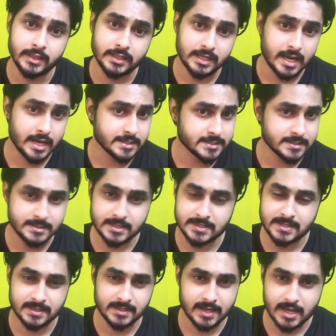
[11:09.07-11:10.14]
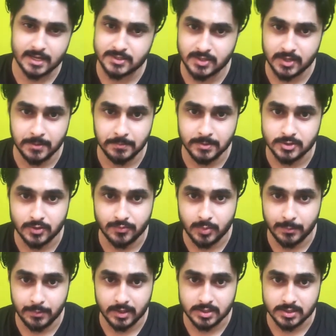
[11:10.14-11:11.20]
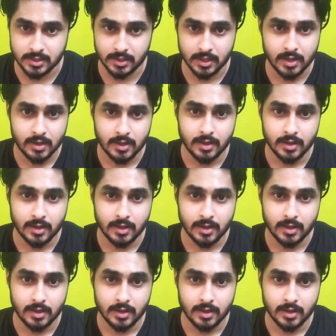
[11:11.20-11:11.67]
in the last 3 months of preparation.